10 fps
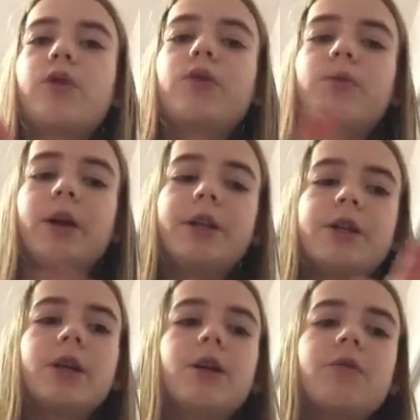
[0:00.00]
right
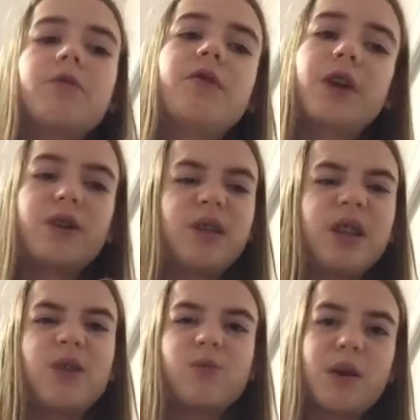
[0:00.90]
figure out like
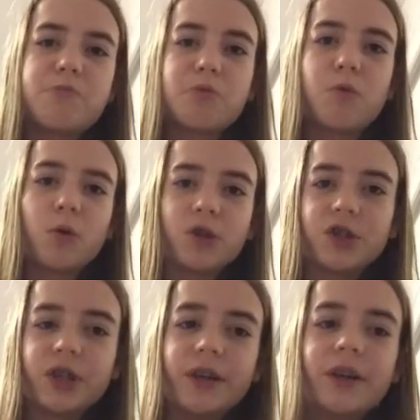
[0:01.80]
the right
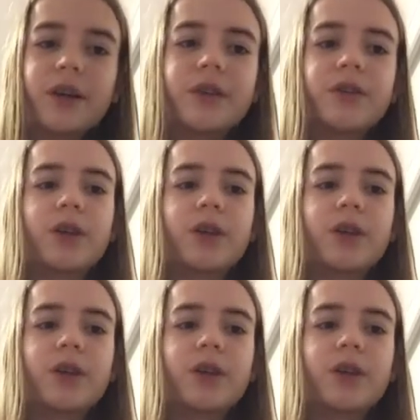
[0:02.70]
proportion to